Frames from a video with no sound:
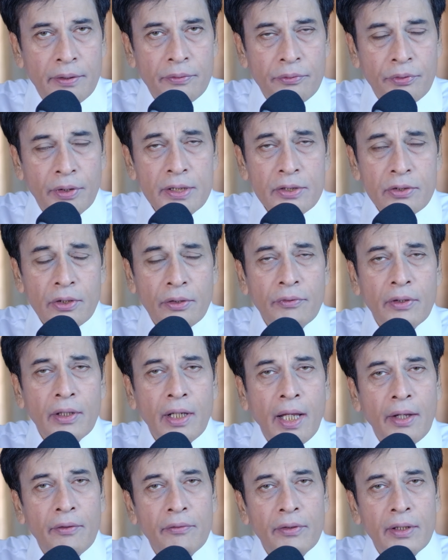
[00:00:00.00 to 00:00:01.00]
First of all,
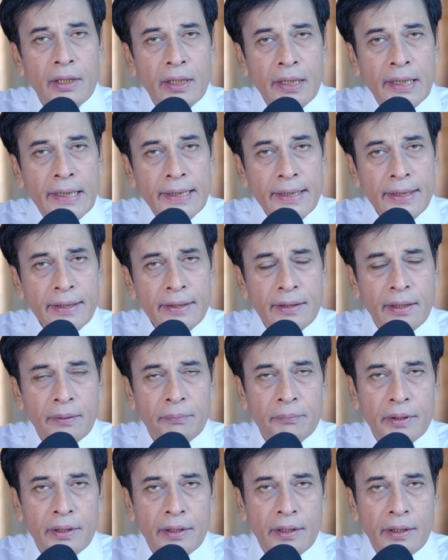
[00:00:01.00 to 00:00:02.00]
I will heat the
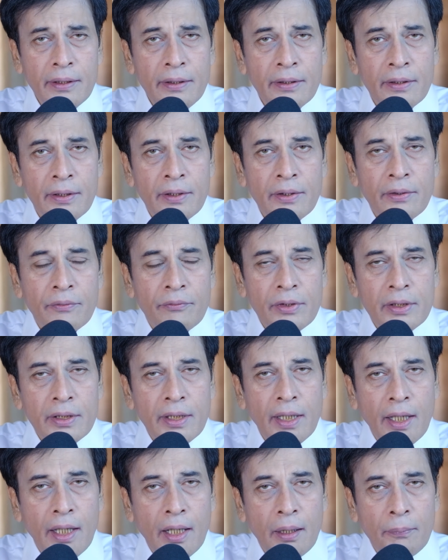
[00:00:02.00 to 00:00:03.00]
mirror with
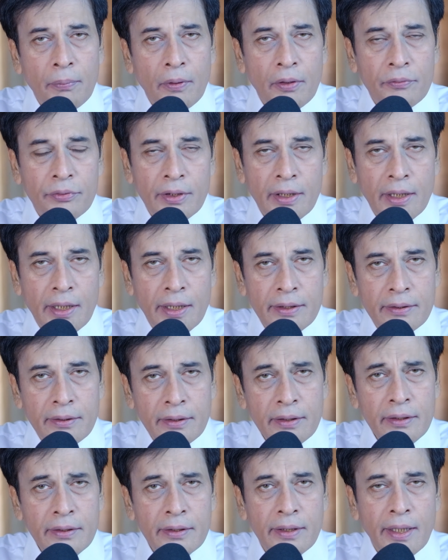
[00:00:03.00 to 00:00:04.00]
the help of a
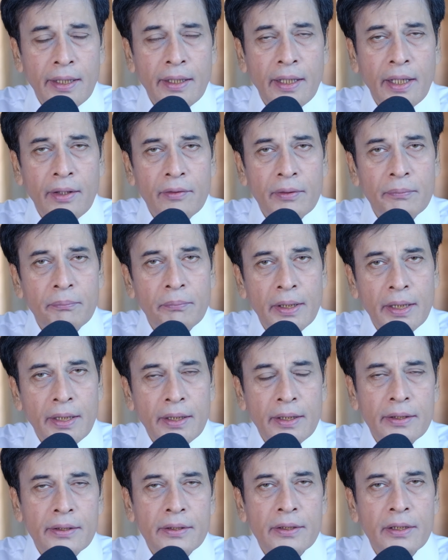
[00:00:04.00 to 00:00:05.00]
lighter. Then I will make
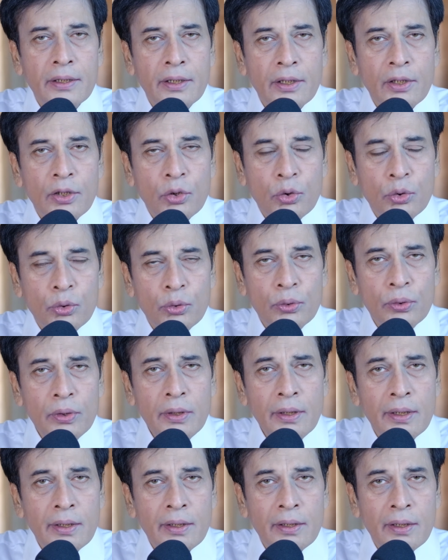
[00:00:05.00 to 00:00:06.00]
it cool
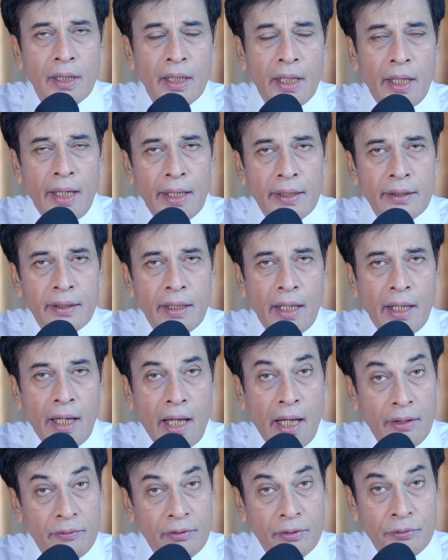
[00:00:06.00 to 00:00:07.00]
and
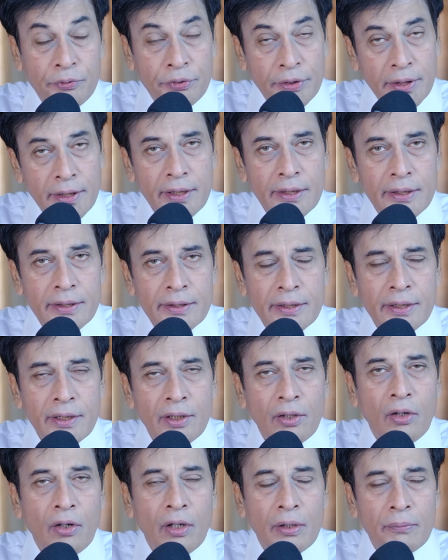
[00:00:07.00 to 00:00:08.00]
I will feel it
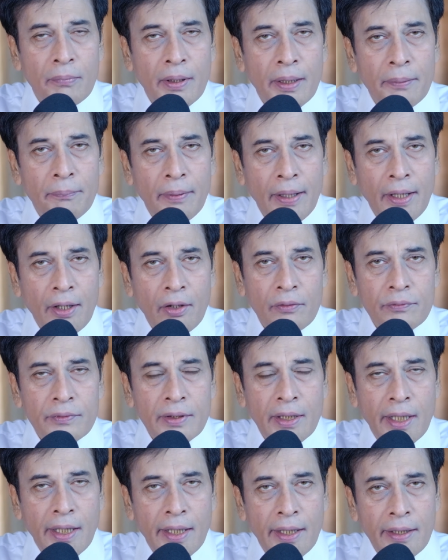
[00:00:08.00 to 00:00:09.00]
on my back of
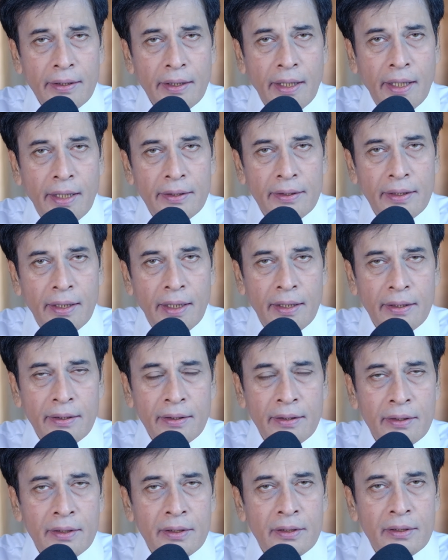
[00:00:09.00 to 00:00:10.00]
the hand, and then
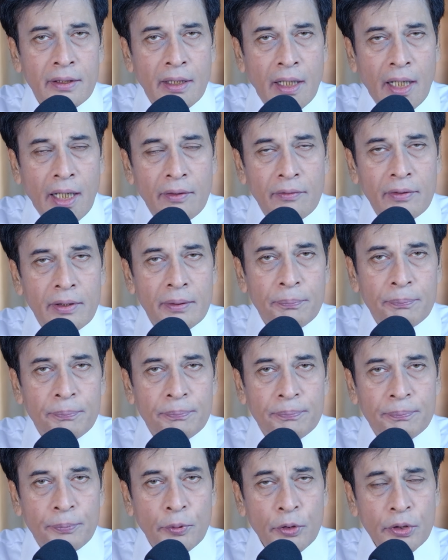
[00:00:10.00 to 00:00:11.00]
I will
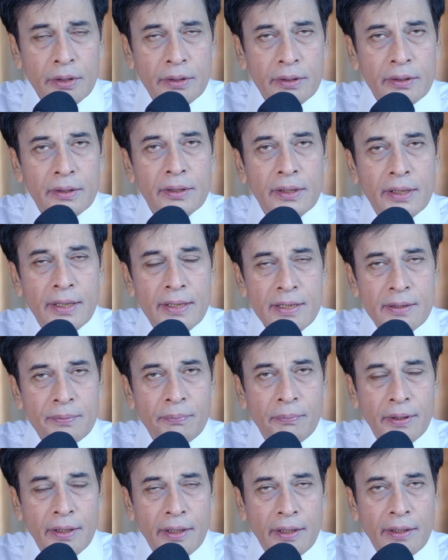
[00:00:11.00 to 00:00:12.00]
put this
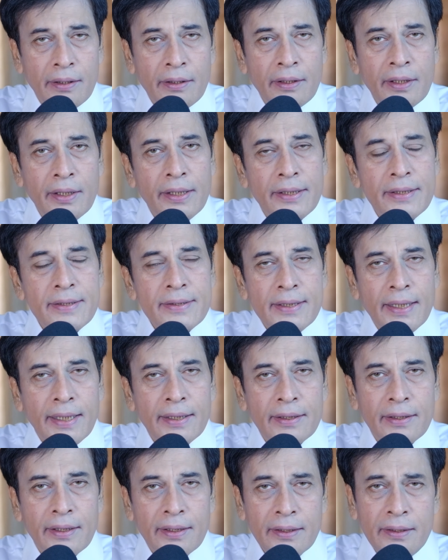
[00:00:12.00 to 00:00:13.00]
mirror
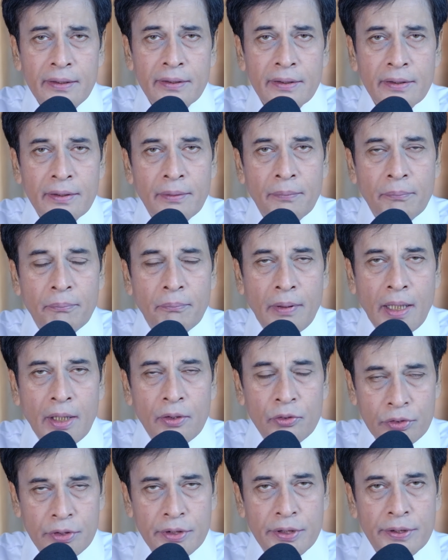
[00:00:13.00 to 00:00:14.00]
inside the
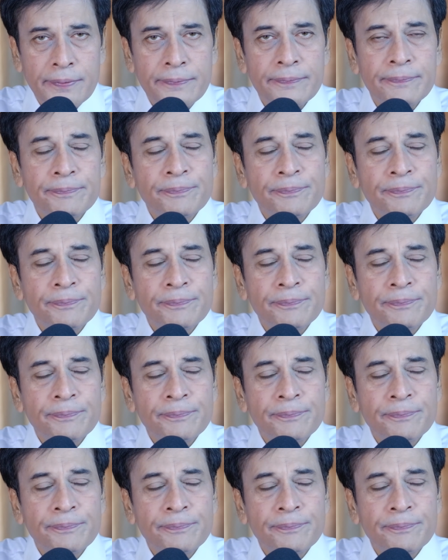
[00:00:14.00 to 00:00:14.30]
mouth.